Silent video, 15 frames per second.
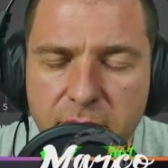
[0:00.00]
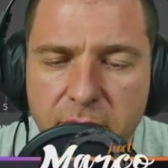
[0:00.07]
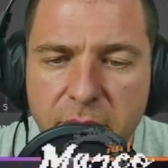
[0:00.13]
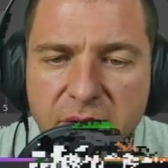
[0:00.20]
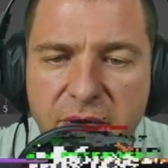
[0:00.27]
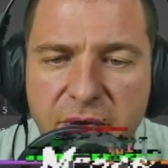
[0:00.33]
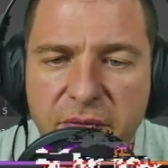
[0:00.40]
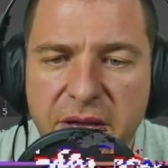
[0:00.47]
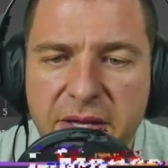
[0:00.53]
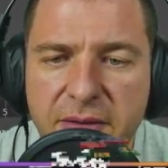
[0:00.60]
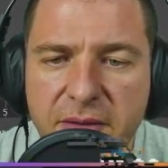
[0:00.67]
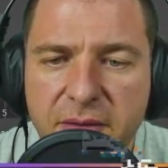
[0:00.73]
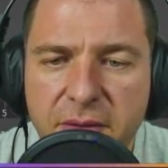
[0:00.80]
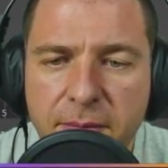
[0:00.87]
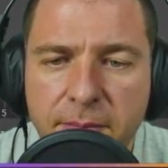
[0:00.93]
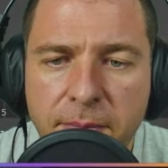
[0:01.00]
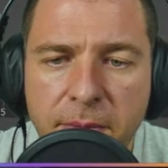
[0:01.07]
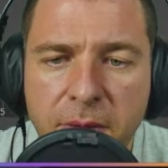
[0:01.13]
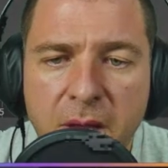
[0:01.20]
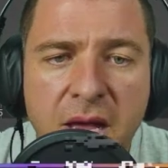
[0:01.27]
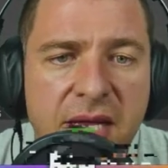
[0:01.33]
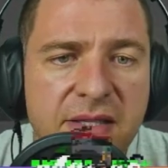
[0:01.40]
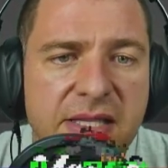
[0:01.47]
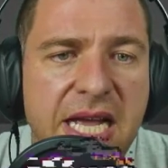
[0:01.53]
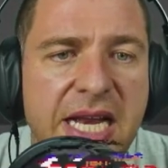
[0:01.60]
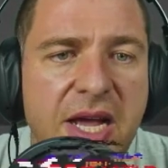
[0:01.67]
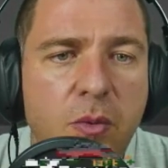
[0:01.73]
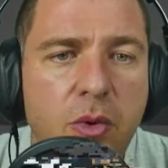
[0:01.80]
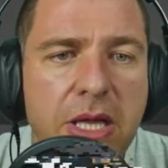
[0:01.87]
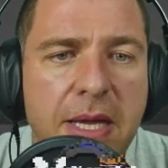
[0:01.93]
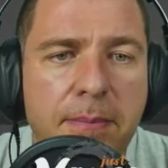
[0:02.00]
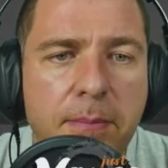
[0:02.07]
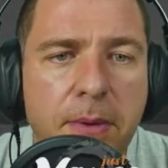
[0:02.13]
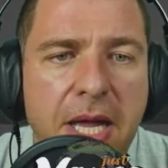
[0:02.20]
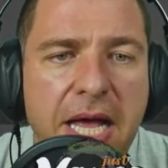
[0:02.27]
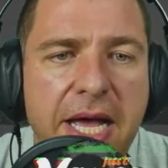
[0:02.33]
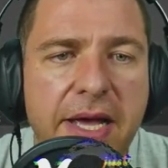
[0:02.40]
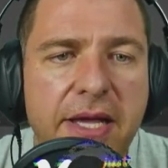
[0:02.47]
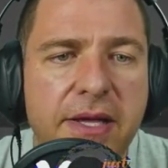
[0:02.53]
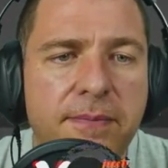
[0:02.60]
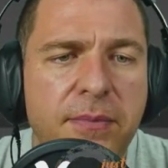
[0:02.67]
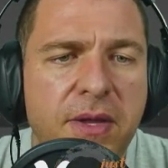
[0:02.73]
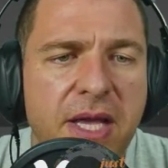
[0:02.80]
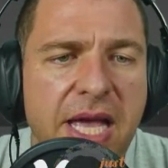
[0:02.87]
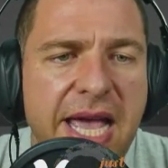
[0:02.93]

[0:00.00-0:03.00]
Perfect. Then I will apply